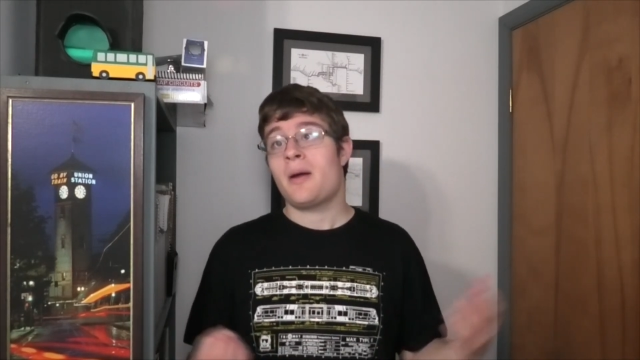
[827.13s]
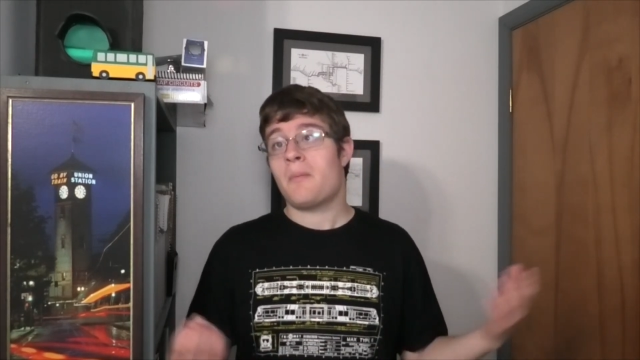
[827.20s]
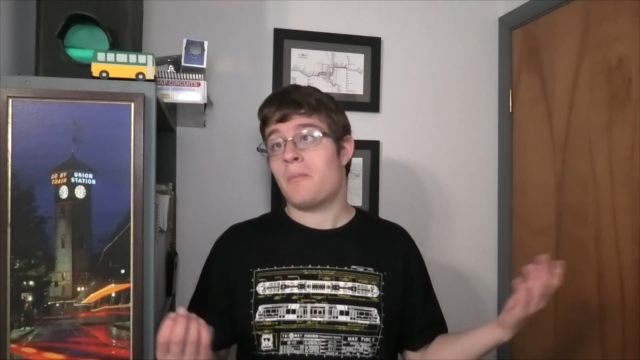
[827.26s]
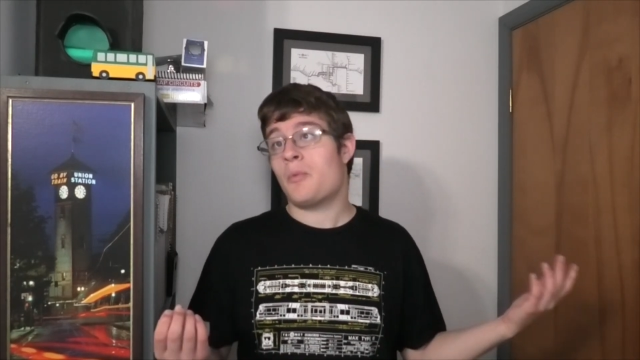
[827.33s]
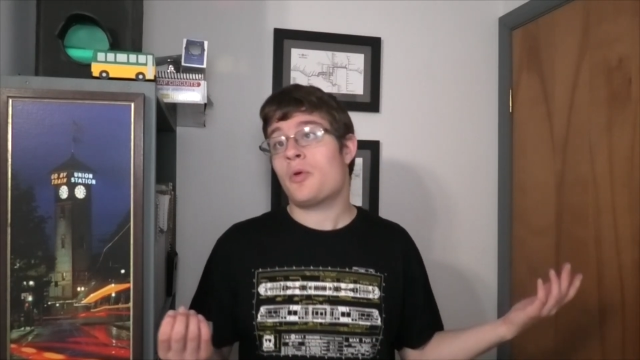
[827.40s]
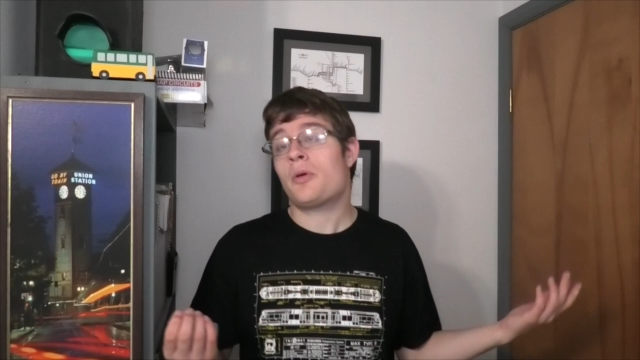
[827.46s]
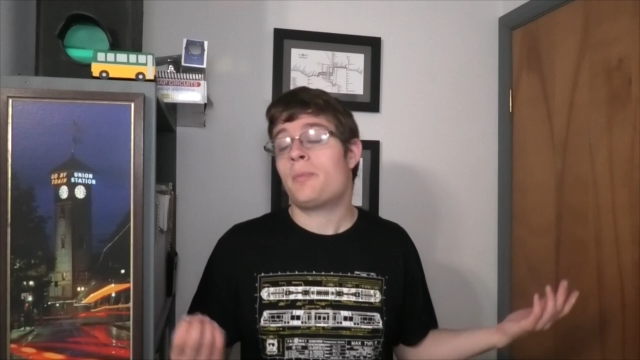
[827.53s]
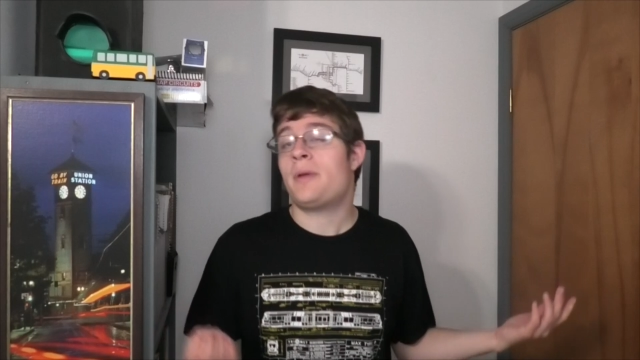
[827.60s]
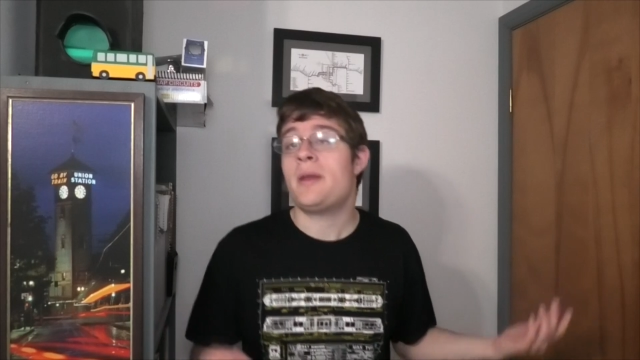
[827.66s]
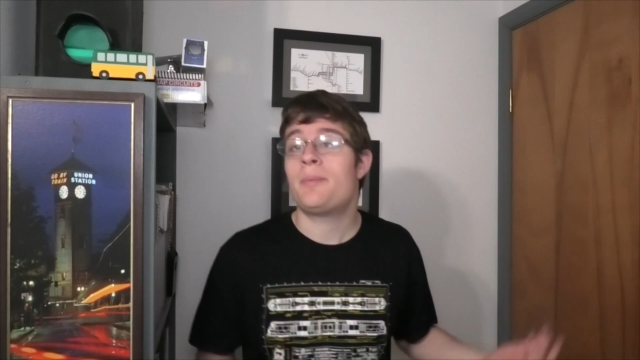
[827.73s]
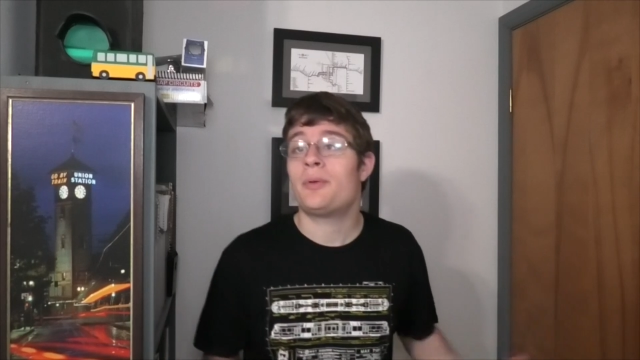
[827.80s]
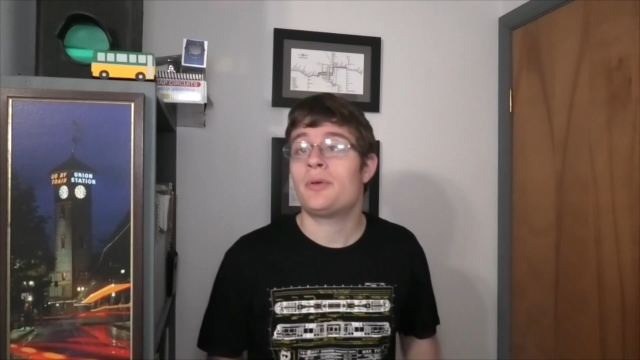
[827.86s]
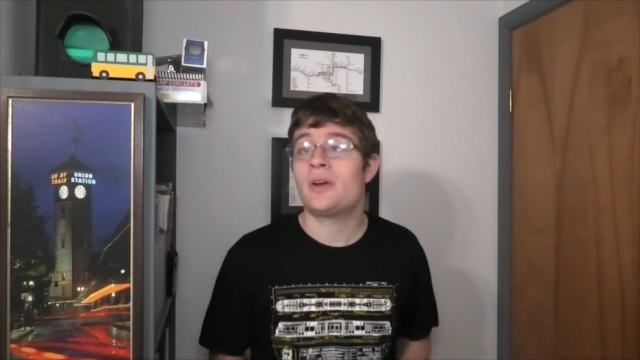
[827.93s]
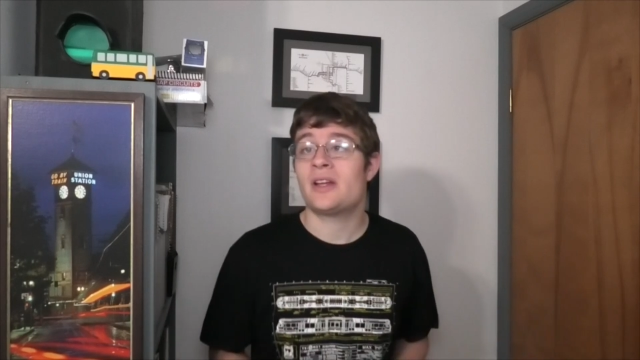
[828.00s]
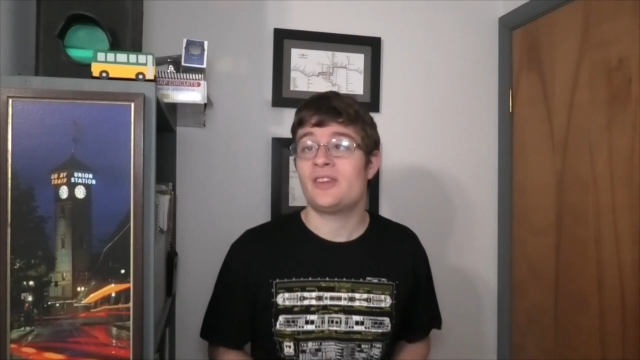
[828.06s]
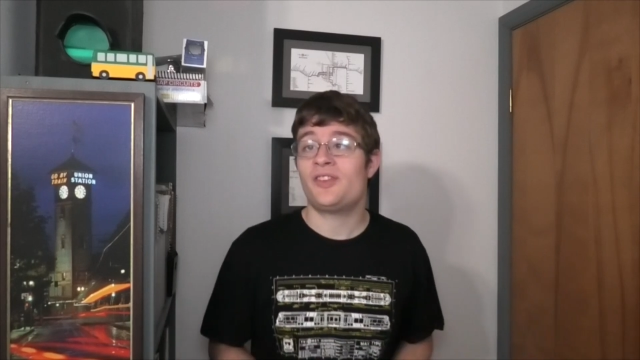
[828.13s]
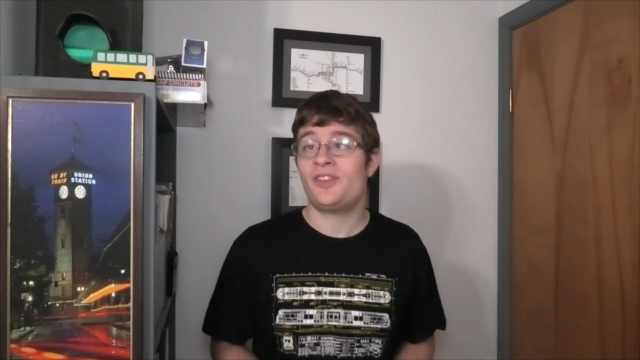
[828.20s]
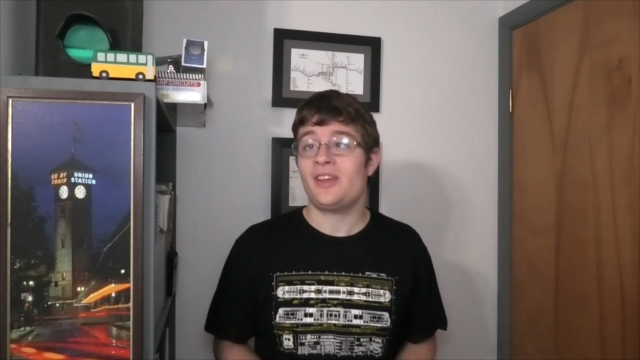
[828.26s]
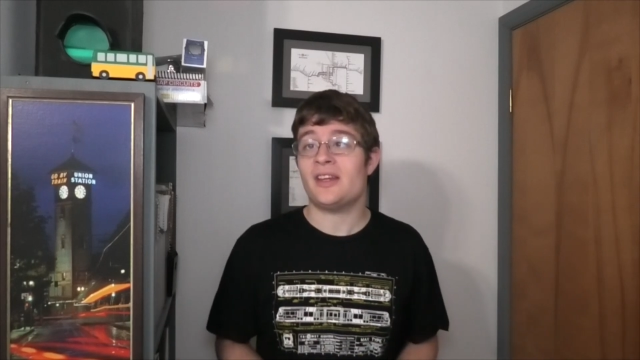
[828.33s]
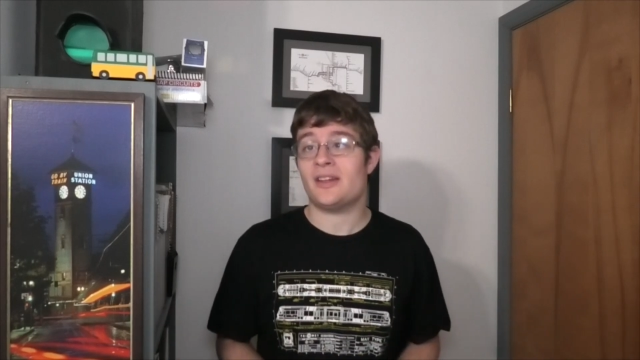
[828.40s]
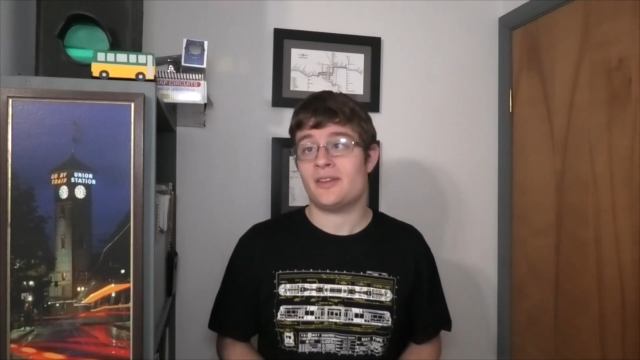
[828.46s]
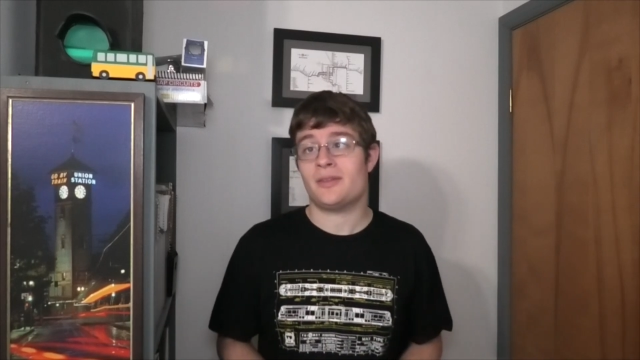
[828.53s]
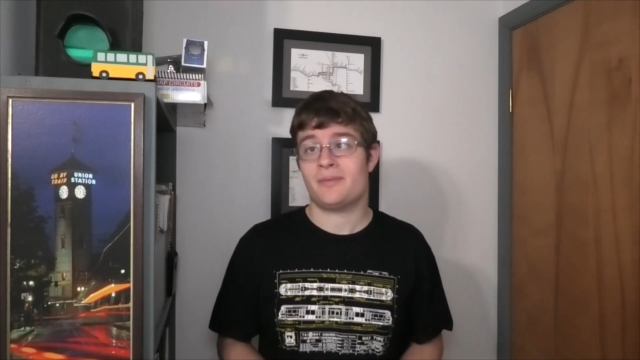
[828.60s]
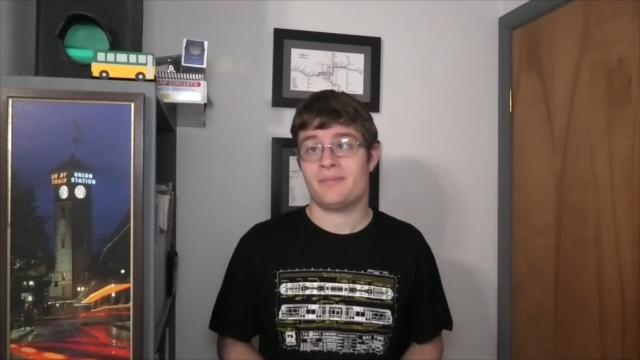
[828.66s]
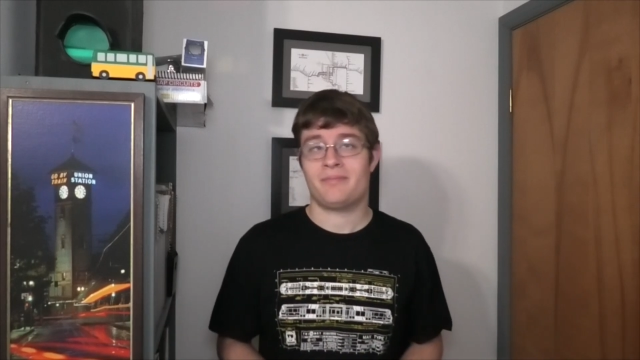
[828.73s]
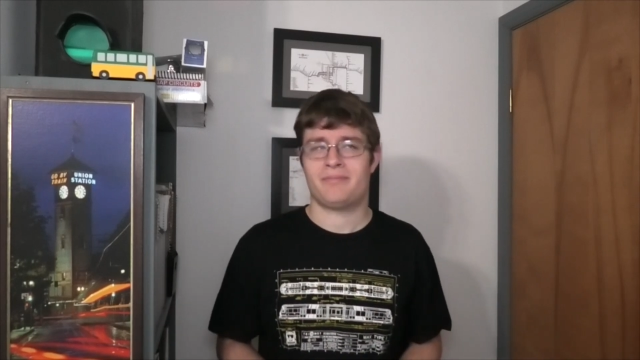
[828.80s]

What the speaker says: more people can sit.